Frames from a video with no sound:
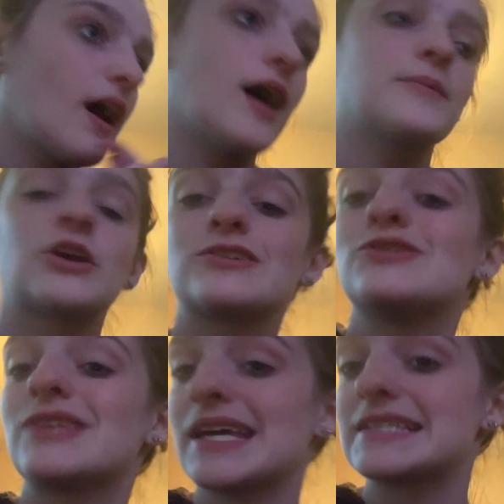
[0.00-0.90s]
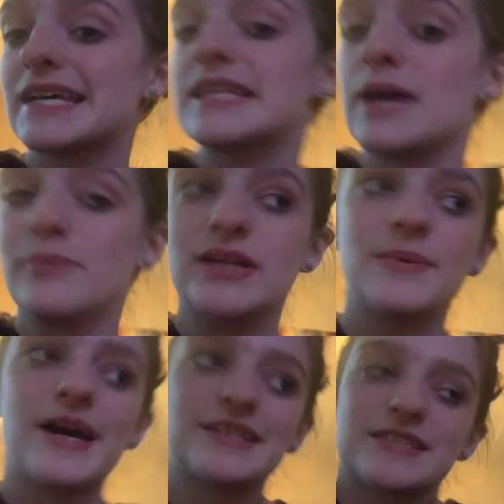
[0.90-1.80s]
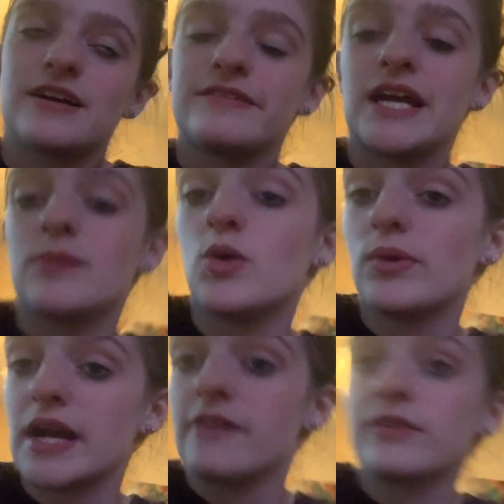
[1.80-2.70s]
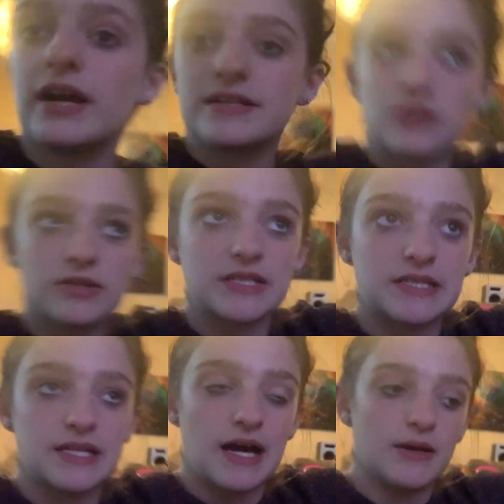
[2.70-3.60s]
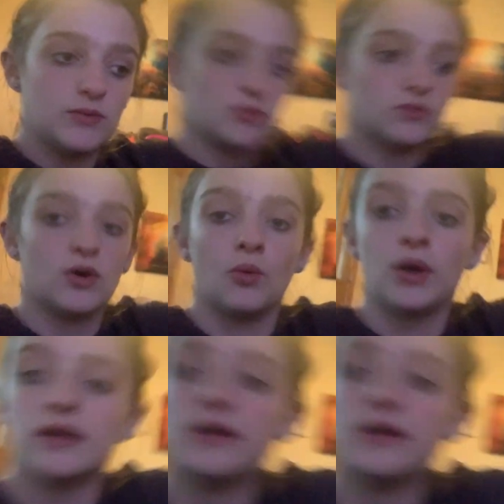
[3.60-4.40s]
You can do things like that, put it behind a stuffed animal, whatever, as long as it's not, whoa.